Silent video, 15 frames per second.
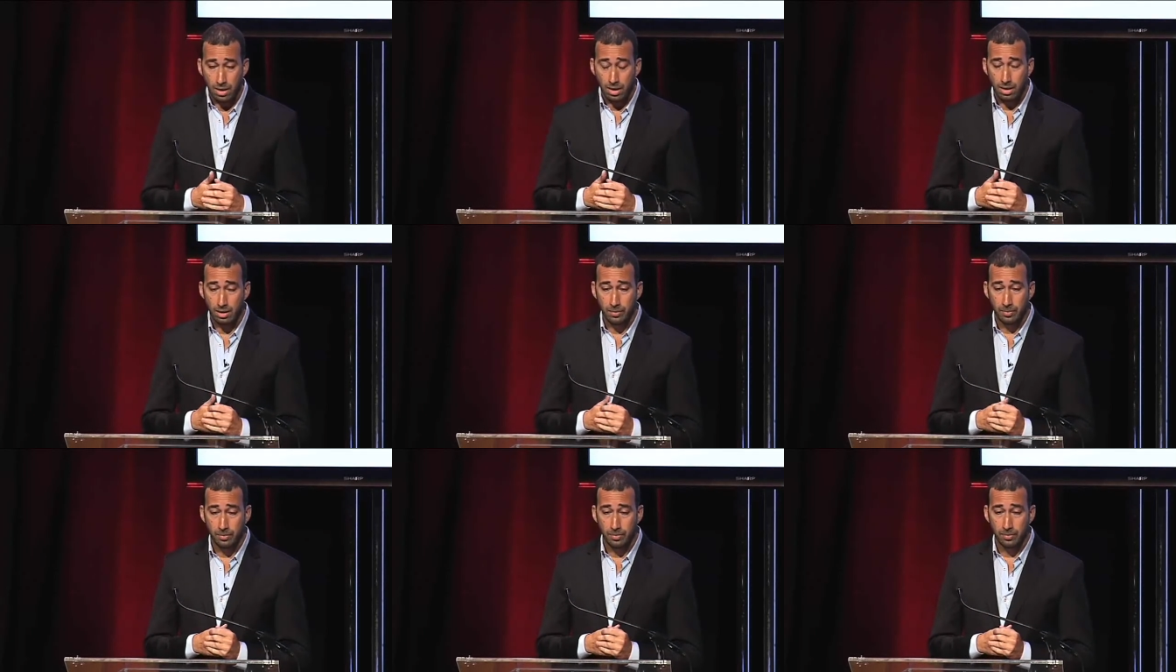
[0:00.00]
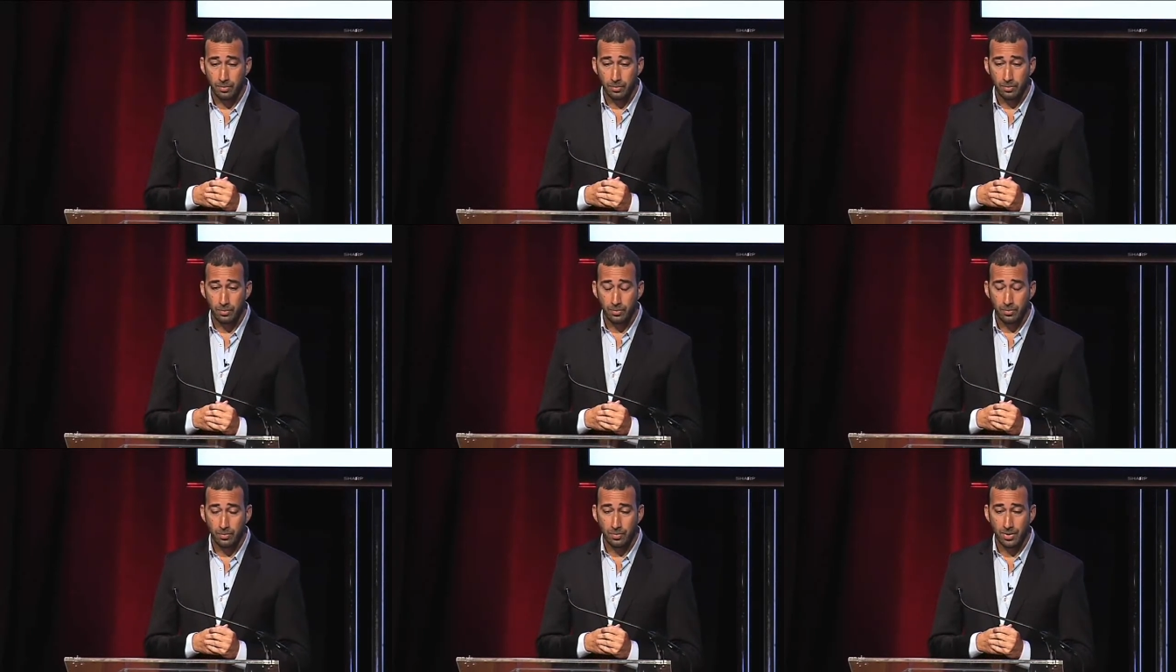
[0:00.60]
Um,
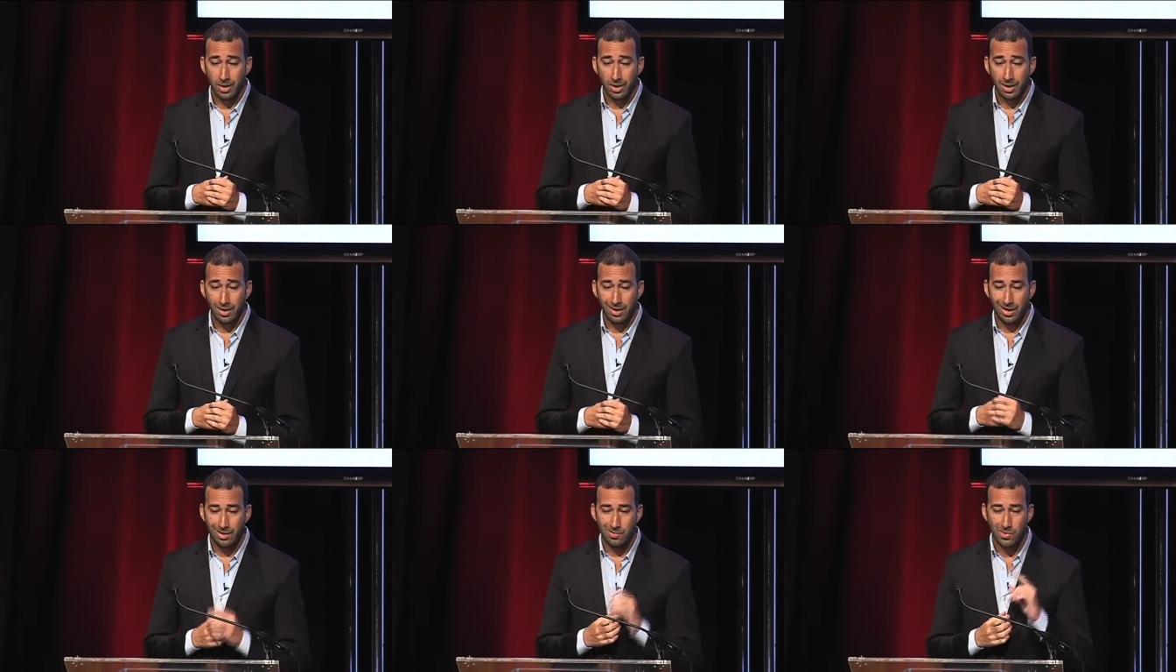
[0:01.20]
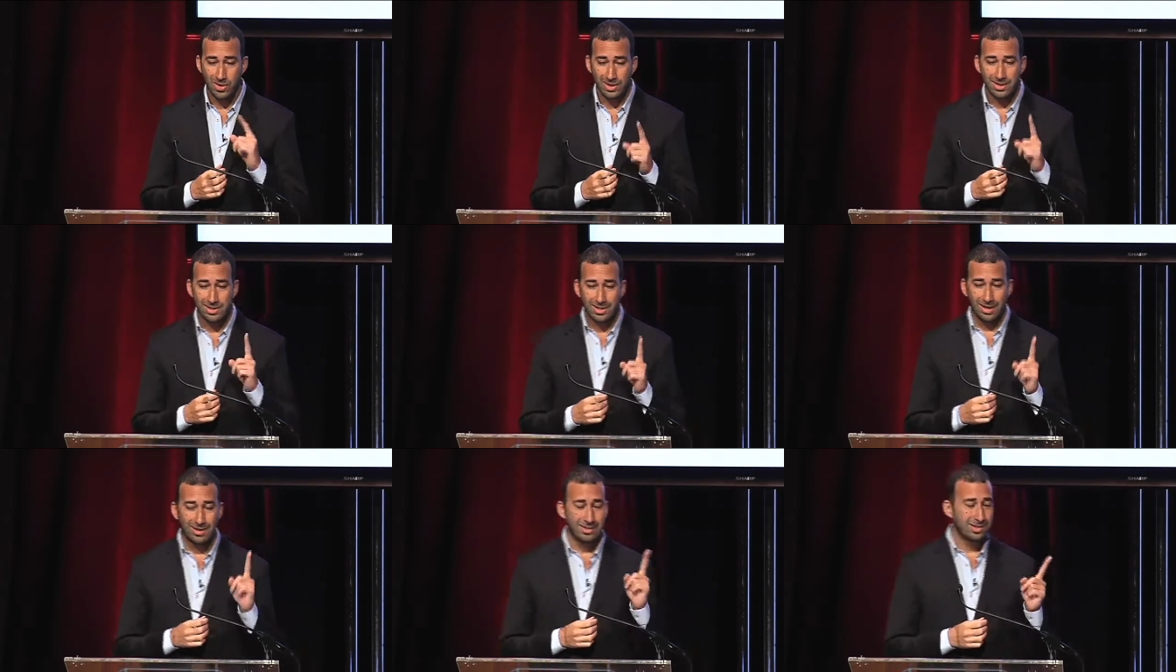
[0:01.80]
I, I wanted to
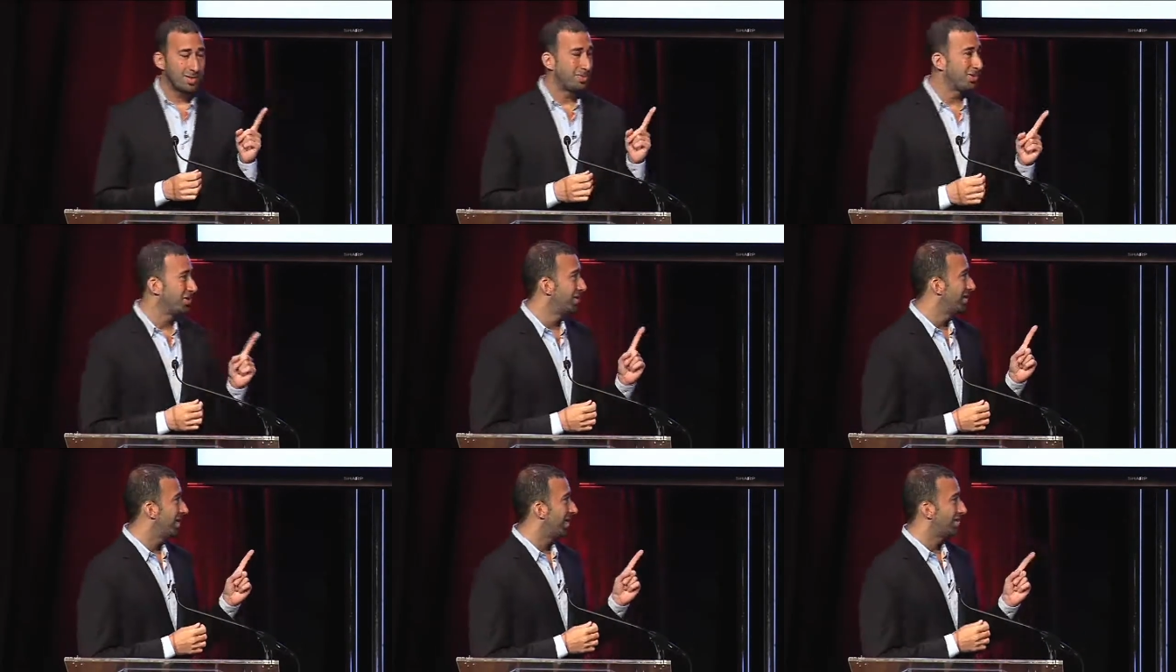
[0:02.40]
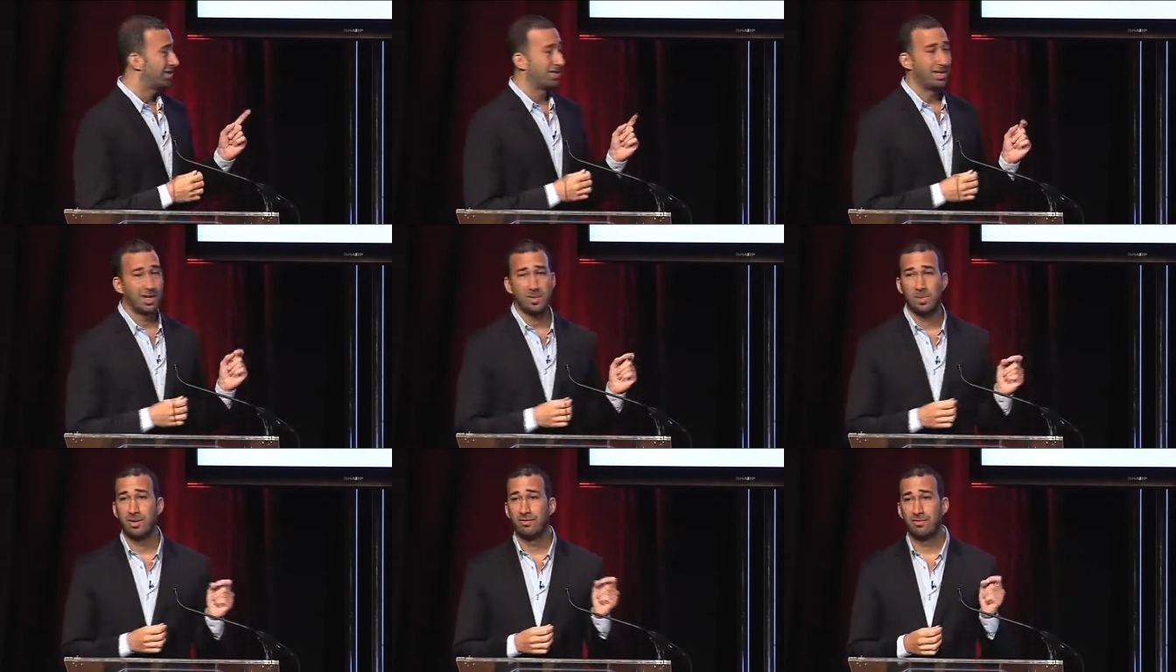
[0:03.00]
take this opportunity to actually talk
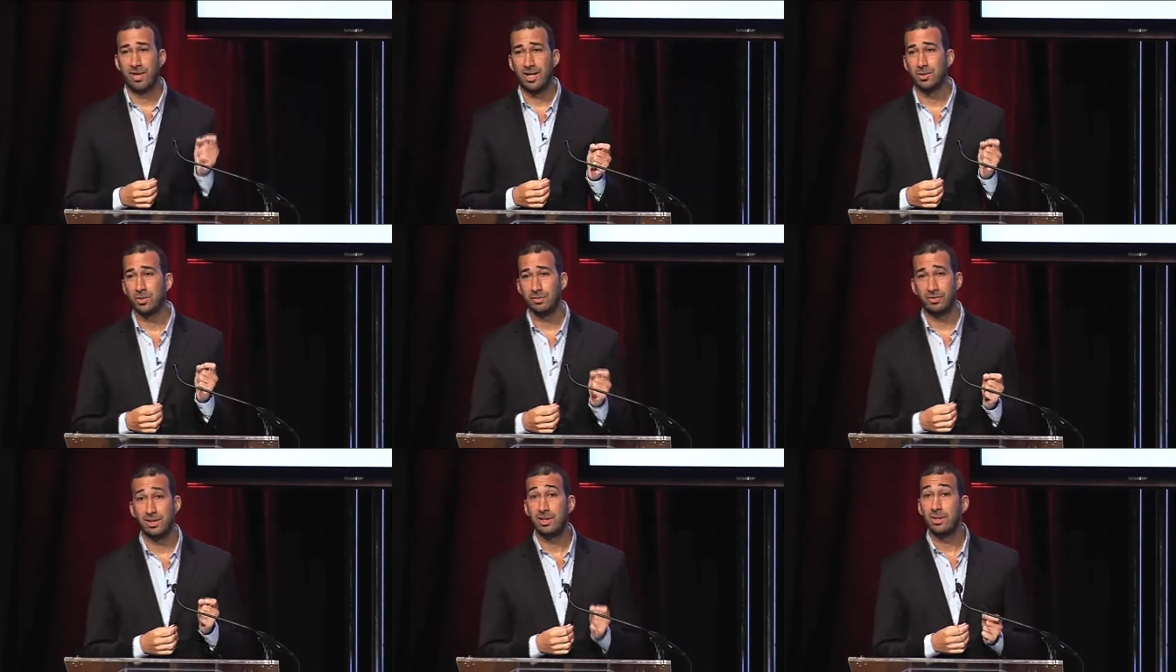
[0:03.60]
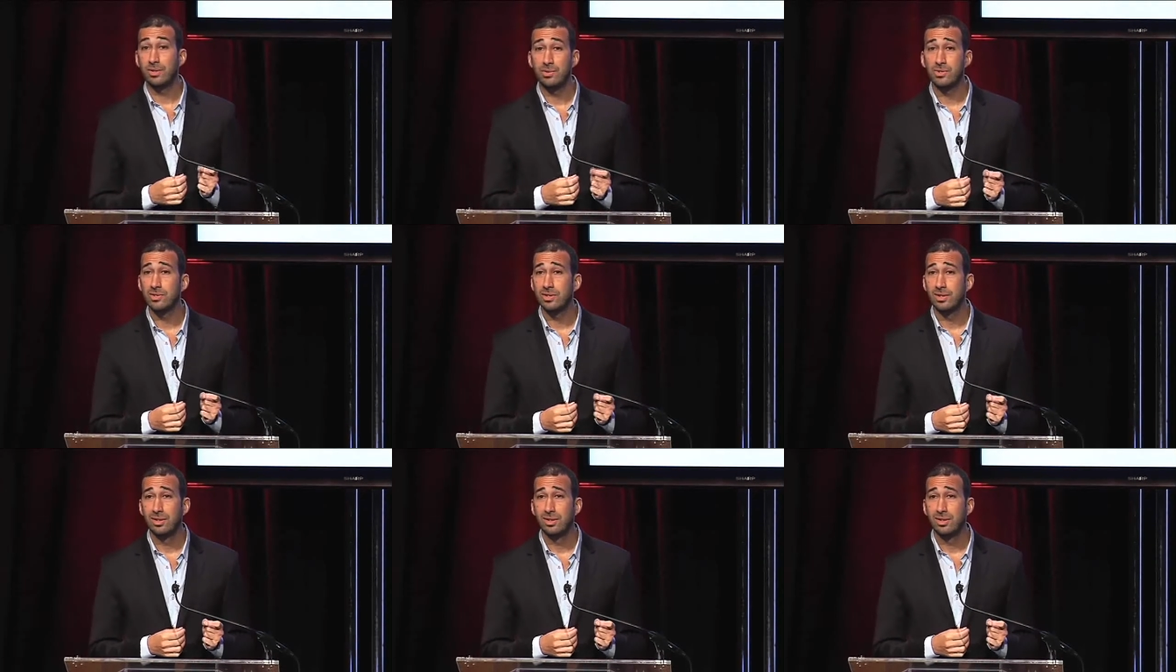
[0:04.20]
about viral videos.